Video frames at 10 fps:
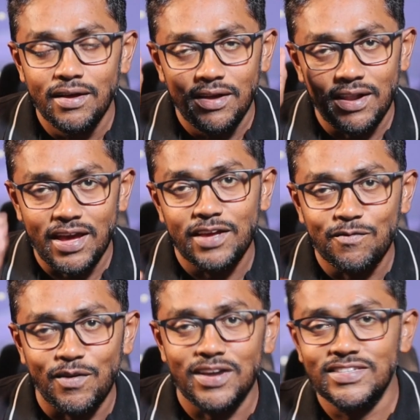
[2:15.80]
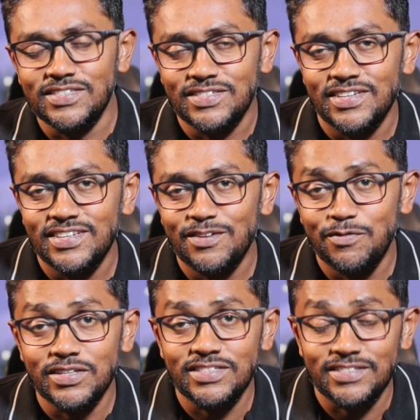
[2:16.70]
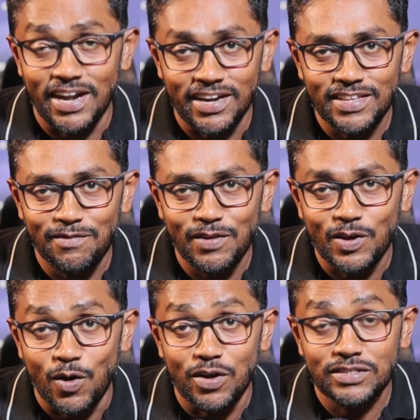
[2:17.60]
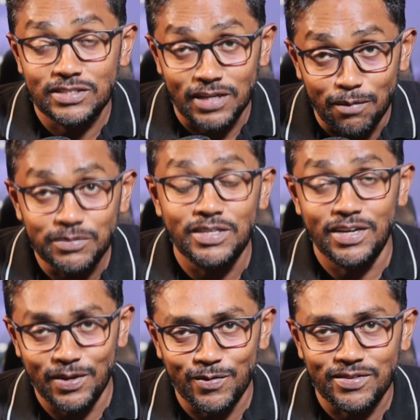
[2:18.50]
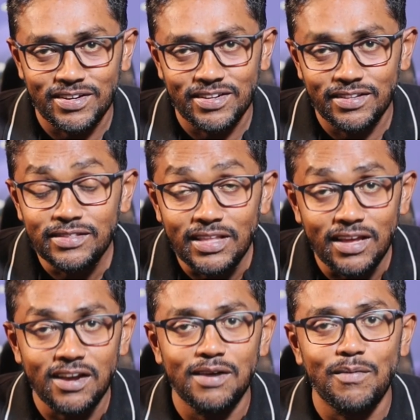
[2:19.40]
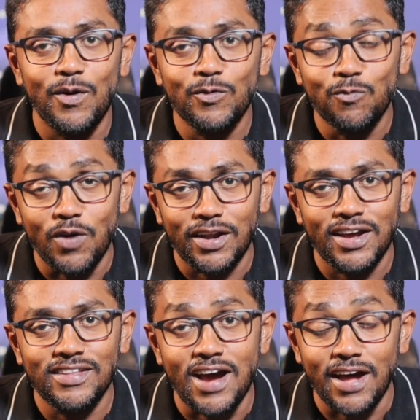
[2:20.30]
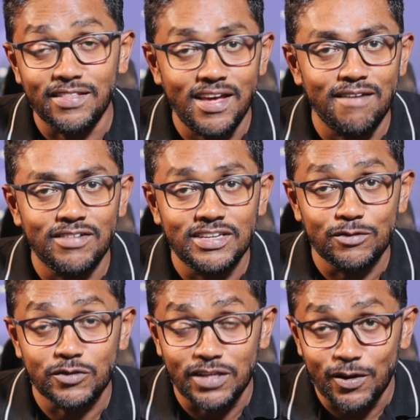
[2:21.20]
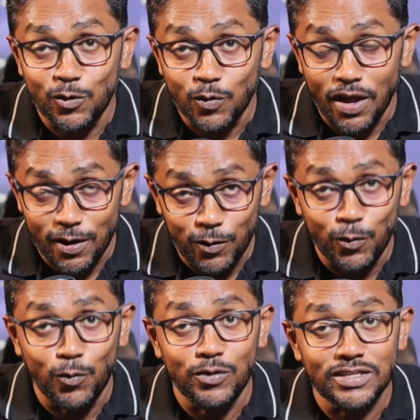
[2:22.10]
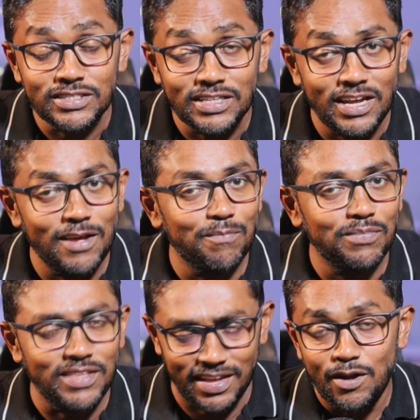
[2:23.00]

Likewise, the first strategy we call substitute. Think about what are the other avenues that you can do the same thing.